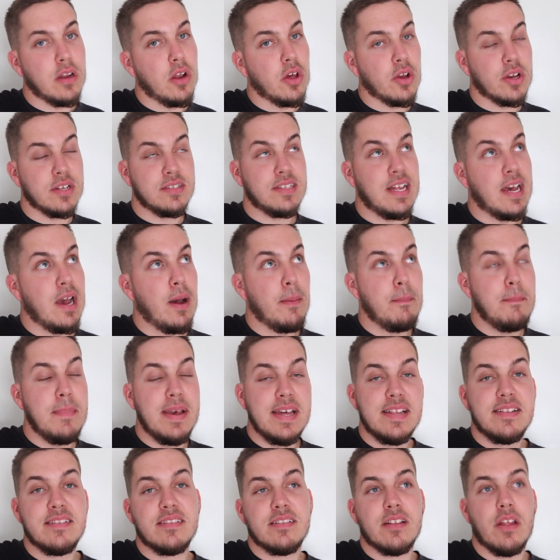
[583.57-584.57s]
Like I say, I
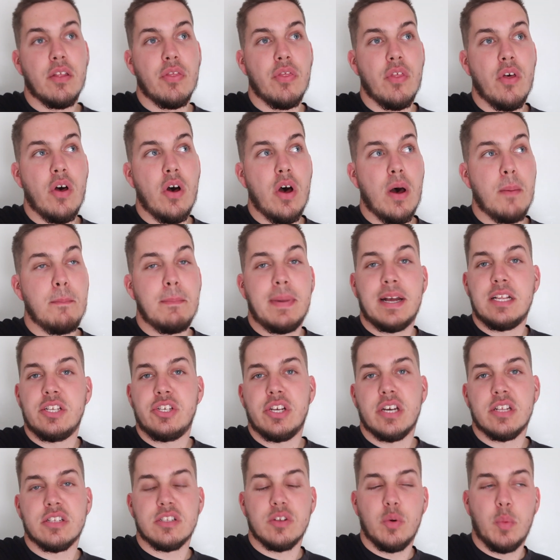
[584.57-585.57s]
missed the
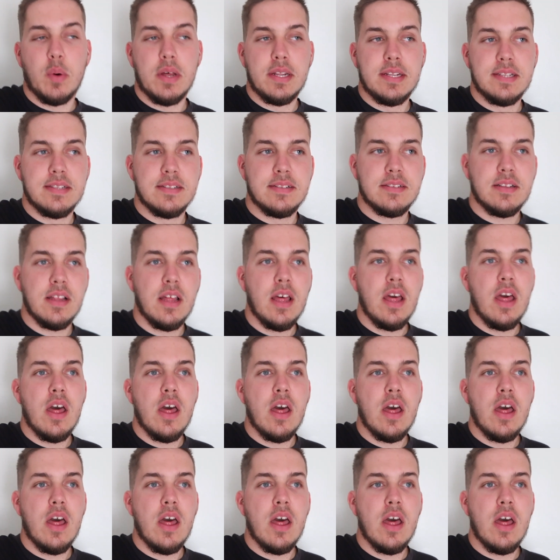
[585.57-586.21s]
Manchester ones.